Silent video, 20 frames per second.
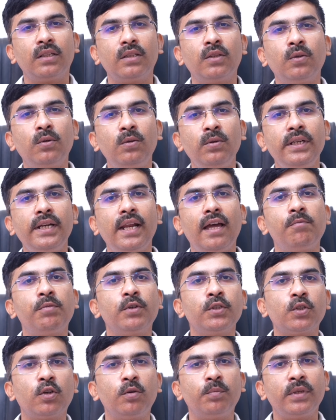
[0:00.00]
Though in
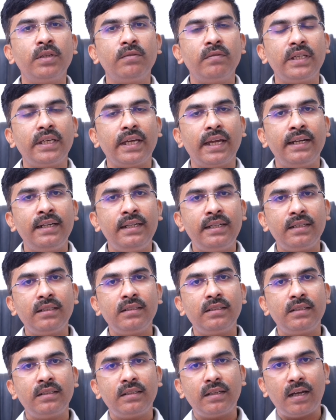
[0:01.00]
laparoscopy, we enter
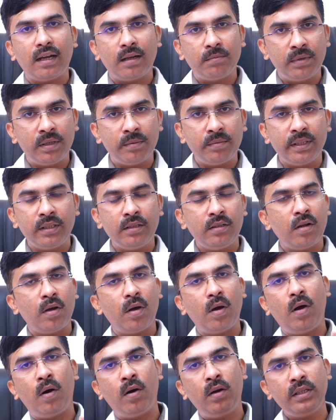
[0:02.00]
the
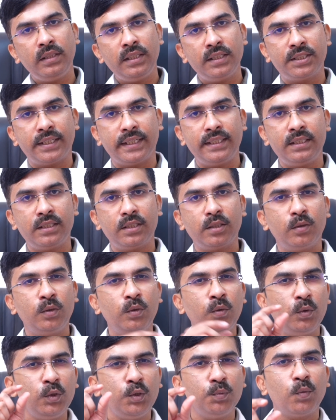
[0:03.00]
abdomen or the chest
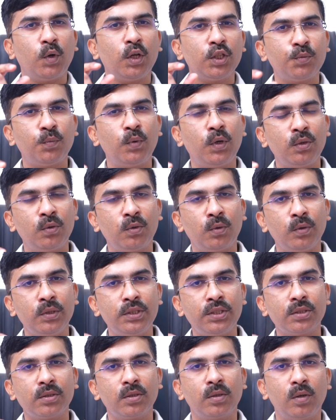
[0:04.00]
through small, small
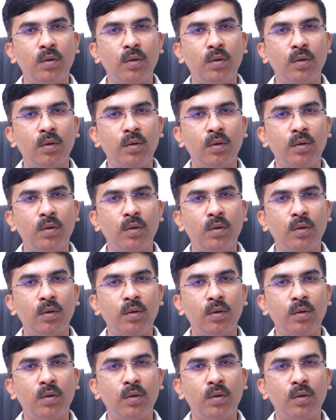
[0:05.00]
holes,